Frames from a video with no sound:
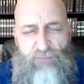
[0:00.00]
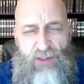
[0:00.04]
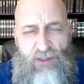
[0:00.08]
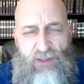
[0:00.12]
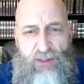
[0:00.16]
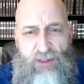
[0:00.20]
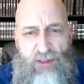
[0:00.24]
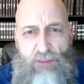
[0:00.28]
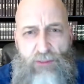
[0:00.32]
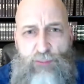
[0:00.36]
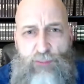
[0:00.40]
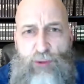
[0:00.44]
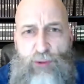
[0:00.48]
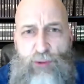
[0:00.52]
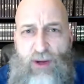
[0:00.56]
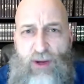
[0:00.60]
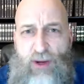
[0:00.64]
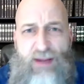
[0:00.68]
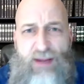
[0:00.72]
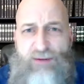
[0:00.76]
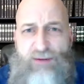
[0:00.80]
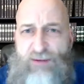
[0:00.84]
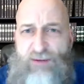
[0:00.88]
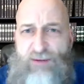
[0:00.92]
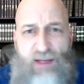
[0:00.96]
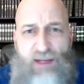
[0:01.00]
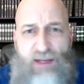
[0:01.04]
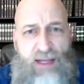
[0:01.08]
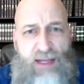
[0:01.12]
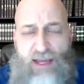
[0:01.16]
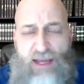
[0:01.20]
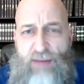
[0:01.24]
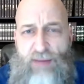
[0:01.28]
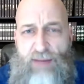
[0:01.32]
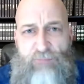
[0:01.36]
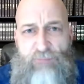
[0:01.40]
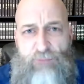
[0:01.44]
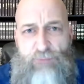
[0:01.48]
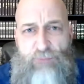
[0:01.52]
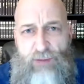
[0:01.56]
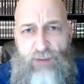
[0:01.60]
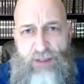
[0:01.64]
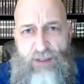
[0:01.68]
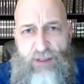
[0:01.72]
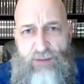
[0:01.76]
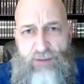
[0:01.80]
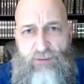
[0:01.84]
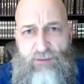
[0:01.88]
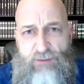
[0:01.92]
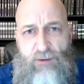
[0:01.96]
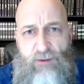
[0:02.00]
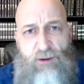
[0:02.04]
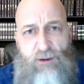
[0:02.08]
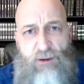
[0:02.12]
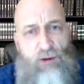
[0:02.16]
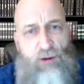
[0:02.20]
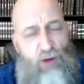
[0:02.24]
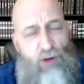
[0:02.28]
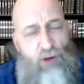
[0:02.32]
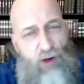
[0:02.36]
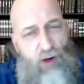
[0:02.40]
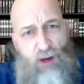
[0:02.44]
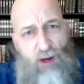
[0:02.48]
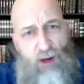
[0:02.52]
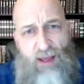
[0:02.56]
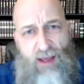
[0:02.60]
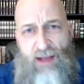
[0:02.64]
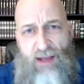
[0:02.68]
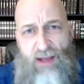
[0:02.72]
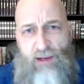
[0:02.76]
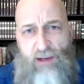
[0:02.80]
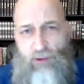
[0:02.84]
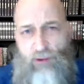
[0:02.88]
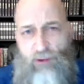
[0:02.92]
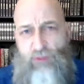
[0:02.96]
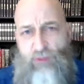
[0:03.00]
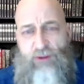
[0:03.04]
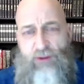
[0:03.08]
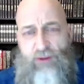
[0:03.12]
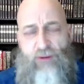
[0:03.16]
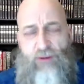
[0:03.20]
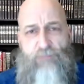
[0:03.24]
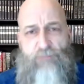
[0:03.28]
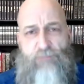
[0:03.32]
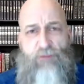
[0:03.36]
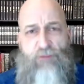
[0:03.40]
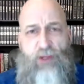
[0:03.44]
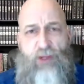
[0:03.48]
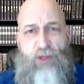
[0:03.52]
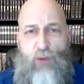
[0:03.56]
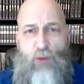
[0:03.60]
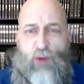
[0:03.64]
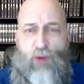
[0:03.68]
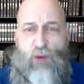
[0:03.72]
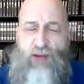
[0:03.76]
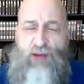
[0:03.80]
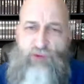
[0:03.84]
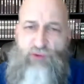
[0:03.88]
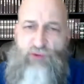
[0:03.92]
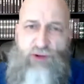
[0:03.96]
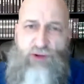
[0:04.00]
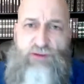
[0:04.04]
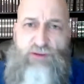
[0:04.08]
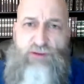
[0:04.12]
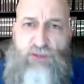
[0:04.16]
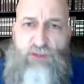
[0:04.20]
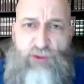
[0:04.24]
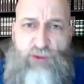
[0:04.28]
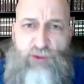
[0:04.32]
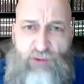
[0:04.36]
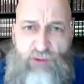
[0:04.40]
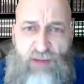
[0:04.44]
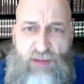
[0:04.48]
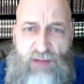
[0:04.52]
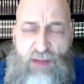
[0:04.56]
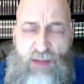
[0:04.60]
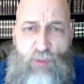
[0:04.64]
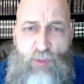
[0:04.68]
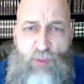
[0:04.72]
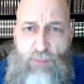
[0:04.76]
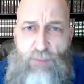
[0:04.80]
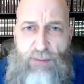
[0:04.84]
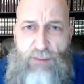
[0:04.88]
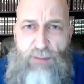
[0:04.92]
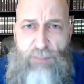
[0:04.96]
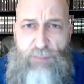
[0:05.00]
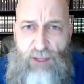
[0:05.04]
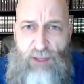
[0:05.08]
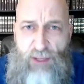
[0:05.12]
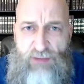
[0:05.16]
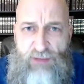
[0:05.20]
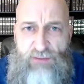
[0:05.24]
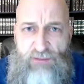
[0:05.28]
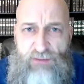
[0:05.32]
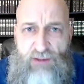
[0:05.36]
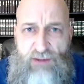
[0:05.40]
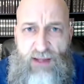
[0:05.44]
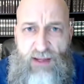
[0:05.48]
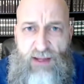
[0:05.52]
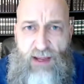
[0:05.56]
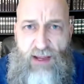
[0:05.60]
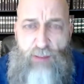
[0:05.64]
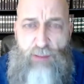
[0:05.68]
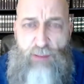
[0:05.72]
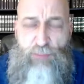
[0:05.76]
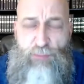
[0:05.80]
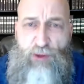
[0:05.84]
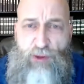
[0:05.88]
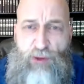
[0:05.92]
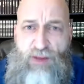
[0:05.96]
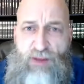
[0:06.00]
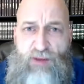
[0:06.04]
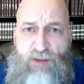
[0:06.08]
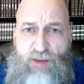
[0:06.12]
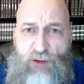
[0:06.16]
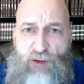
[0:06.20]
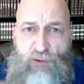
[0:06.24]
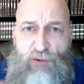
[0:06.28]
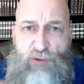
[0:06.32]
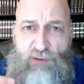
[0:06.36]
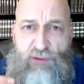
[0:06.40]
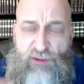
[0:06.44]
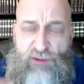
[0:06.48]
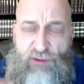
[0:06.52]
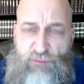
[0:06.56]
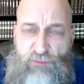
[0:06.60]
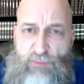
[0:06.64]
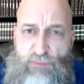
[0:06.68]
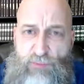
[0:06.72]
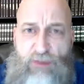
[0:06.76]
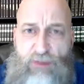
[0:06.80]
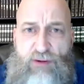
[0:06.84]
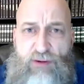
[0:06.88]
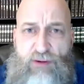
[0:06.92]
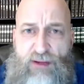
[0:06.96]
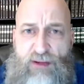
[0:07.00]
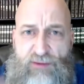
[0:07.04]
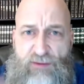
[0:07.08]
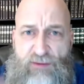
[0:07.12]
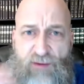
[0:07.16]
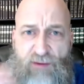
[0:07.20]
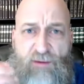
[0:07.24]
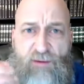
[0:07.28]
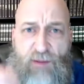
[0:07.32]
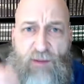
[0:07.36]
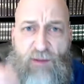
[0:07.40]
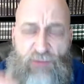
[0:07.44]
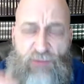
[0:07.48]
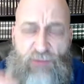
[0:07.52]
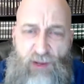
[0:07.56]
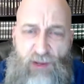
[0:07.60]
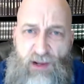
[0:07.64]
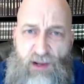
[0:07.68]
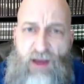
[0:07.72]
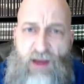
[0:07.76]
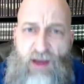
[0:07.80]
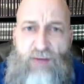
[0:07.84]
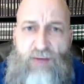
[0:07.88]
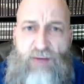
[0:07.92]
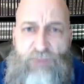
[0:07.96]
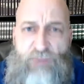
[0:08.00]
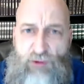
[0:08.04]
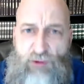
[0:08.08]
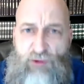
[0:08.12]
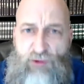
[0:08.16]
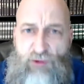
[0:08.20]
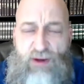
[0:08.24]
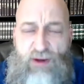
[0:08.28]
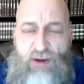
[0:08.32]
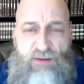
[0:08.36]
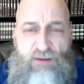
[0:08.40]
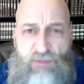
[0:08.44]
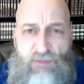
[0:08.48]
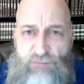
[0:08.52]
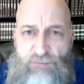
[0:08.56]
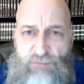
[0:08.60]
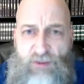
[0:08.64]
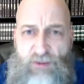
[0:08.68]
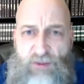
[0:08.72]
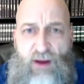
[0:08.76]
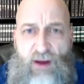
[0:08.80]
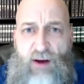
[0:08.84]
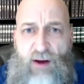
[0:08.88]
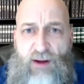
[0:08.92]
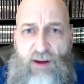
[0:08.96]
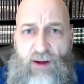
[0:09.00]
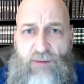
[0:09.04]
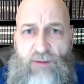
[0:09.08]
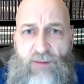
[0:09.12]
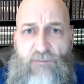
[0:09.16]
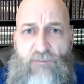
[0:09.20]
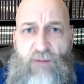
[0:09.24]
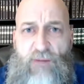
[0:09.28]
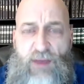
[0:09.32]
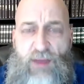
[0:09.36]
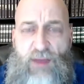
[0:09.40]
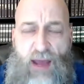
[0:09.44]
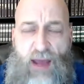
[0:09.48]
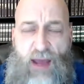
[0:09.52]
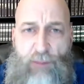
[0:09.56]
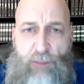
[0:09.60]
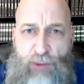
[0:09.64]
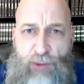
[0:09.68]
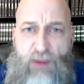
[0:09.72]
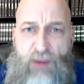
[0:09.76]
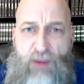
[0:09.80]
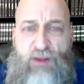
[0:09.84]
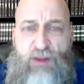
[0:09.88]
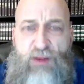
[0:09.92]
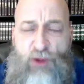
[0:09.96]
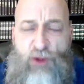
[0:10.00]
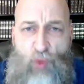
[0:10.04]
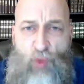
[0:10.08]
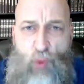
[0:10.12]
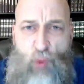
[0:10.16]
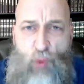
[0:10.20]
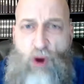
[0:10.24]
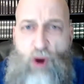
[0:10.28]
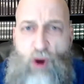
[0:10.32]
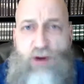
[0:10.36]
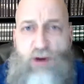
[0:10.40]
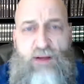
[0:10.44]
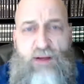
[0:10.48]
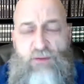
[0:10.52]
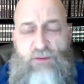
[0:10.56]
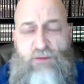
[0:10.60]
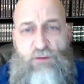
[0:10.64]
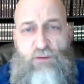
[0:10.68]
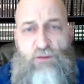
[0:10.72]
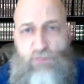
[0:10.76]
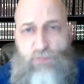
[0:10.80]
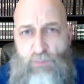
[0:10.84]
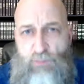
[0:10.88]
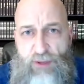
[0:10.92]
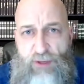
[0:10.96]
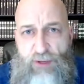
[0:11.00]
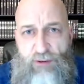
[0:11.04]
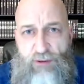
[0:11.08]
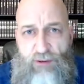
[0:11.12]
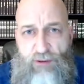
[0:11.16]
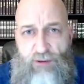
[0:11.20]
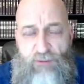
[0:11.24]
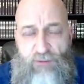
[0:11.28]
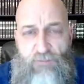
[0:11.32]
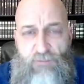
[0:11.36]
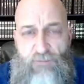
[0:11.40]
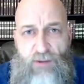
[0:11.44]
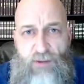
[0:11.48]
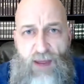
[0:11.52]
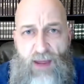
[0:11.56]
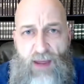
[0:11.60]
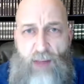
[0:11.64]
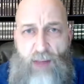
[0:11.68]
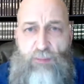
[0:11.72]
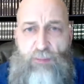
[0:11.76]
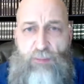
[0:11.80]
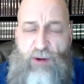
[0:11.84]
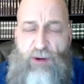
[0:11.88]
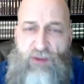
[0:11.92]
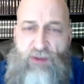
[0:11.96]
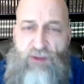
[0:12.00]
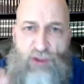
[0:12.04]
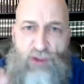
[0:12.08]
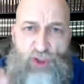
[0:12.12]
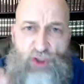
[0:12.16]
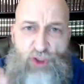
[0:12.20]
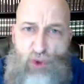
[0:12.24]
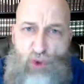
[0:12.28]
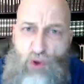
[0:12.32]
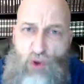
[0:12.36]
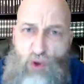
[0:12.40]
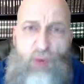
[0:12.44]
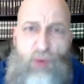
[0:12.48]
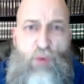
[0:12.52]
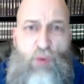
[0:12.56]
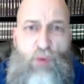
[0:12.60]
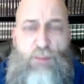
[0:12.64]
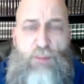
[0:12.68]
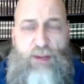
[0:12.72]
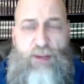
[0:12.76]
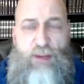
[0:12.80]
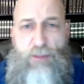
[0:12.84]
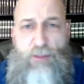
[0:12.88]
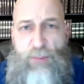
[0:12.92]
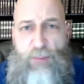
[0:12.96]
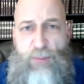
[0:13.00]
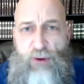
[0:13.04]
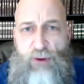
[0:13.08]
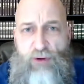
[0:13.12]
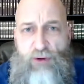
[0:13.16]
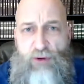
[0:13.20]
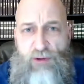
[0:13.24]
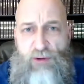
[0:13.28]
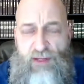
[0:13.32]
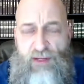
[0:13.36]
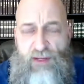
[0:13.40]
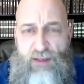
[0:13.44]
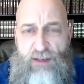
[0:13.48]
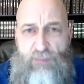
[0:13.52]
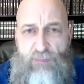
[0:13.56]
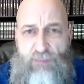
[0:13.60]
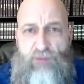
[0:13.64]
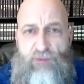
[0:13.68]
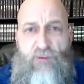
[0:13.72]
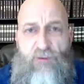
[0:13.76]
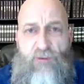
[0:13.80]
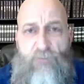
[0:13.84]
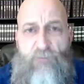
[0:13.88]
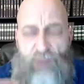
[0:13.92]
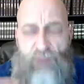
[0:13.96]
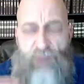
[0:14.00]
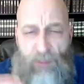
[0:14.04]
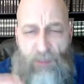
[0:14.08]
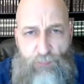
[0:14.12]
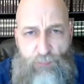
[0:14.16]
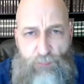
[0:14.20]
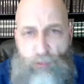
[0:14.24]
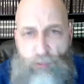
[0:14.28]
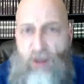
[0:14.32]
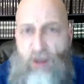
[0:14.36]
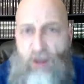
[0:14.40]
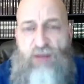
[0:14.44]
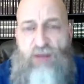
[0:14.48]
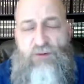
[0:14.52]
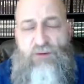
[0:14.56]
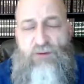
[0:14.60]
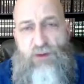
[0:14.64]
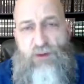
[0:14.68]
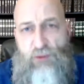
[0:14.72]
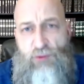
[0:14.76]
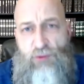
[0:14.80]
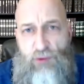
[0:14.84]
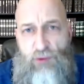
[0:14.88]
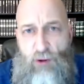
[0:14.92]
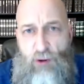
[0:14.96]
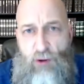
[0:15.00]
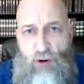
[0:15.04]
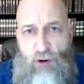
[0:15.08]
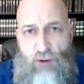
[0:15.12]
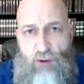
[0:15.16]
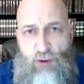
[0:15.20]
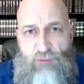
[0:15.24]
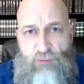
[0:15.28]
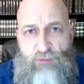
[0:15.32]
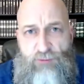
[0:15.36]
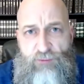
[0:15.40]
Praise the Lamb, friends. Oh, hallelujah. Well, I trust that your day will be blessed today. I pray that you'll experience the love and grace of God. I pray that you'll walk in the Spirit. I pray that joy will be upon your lips and praise in your hearts.